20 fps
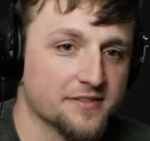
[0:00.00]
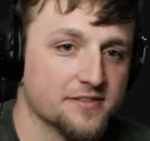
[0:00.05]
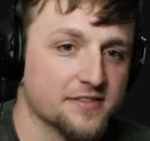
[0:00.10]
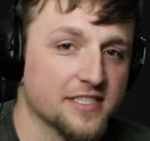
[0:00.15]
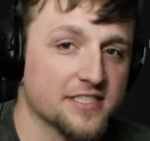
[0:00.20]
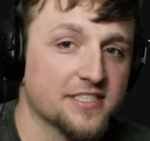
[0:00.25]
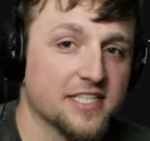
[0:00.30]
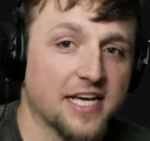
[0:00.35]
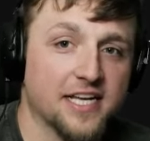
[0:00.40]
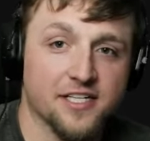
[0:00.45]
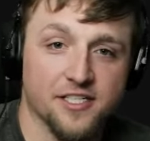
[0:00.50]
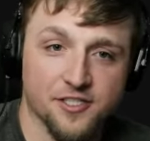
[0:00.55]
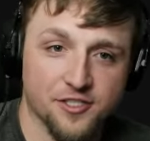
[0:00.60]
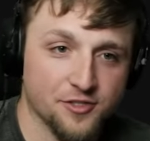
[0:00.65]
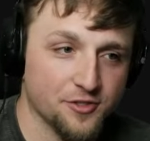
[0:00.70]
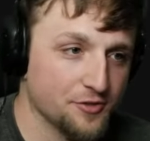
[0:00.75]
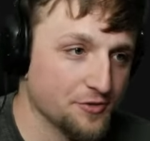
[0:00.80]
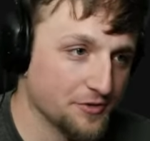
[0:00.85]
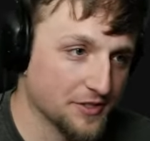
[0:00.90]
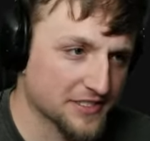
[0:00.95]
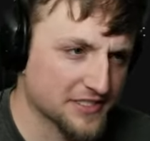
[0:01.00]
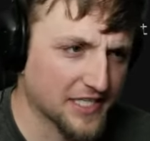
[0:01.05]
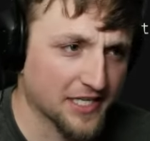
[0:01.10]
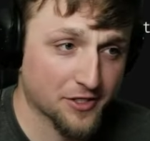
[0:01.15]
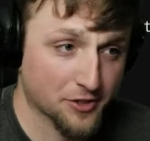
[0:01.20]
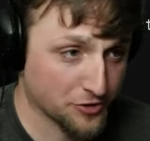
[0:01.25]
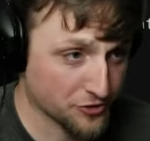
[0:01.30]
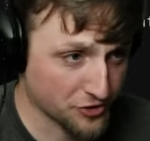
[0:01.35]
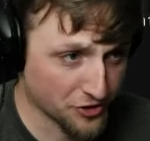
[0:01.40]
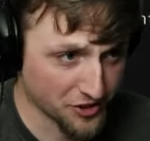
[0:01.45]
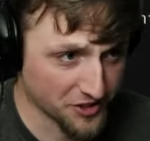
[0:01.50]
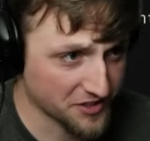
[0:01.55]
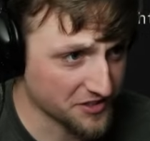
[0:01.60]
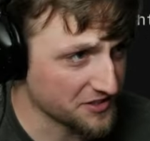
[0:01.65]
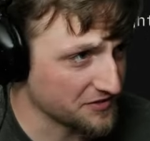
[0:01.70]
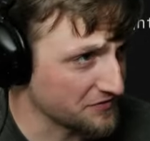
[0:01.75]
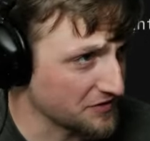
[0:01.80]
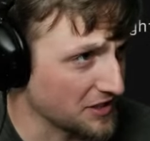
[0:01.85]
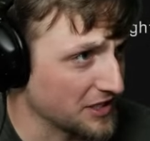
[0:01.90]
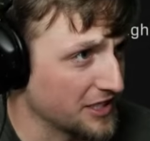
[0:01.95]
Is that an
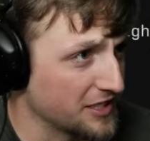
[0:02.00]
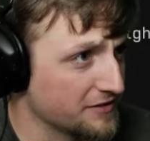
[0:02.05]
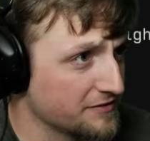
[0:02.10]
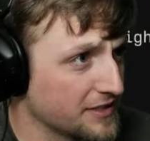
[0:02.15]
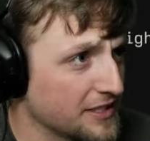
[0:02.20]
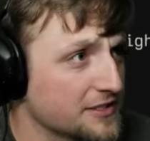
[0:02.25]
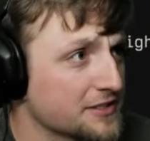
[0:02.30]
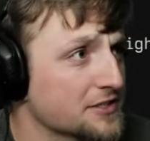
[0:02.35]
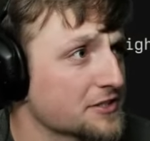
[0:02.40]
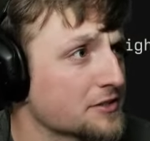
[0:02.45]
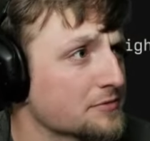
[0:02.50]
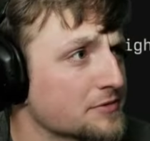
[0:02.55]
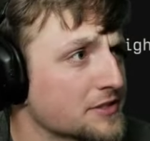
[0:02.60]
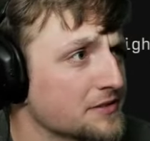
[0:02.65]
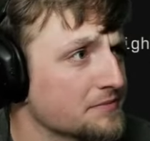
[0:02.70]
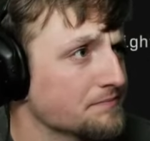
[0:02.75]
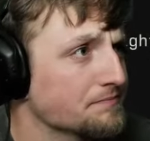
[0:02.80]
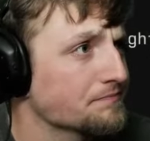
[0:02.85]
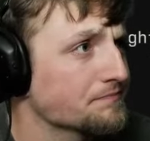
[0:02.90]
alternative to Laravel or something?